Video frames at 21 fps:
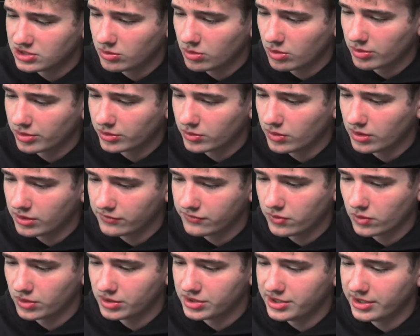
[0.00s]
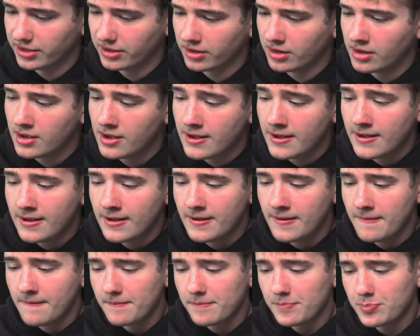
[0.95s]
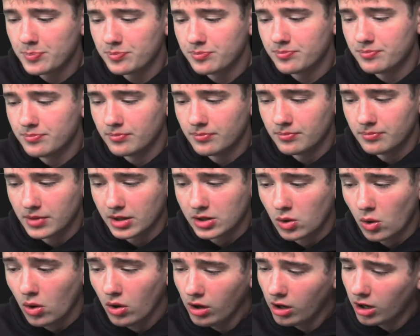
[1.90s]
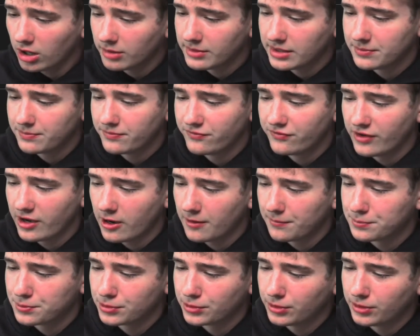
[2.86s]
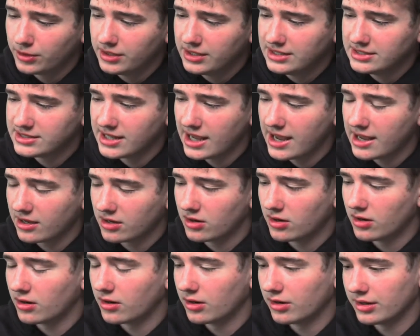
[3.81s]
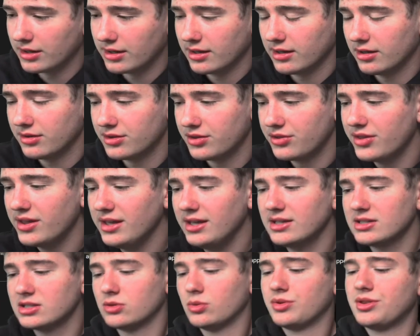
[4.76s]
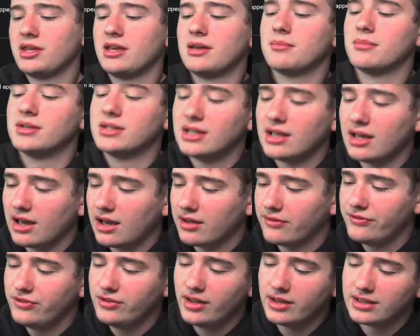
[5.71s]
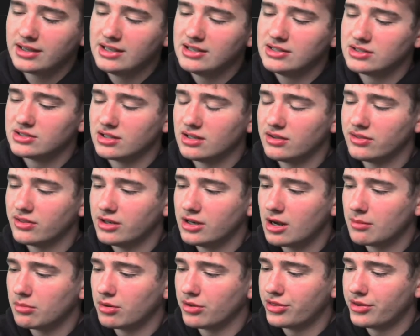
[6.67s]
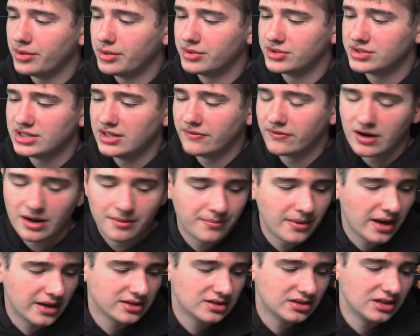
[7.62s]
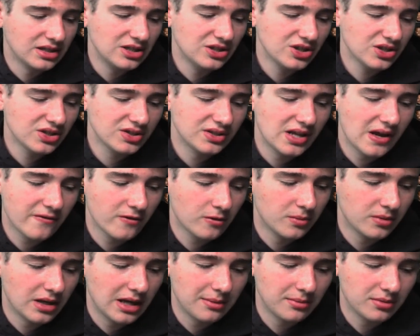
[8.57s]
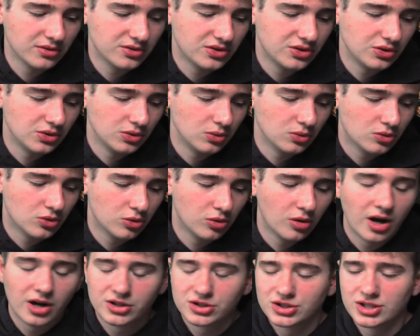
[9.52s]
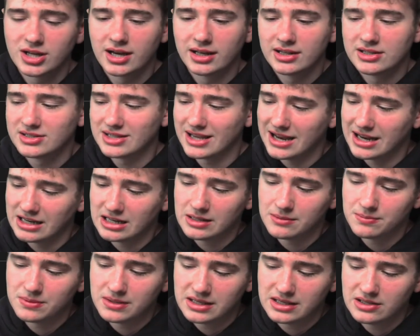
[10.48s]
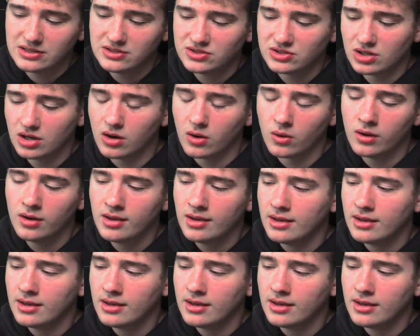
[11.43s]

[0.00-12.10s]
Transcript: what we're going for here. Mecole Hardman fell pretty dang hard. The thing is with him, I feel like he's the number 3 receiver at best, and he's just never been able to crush on his ADP, so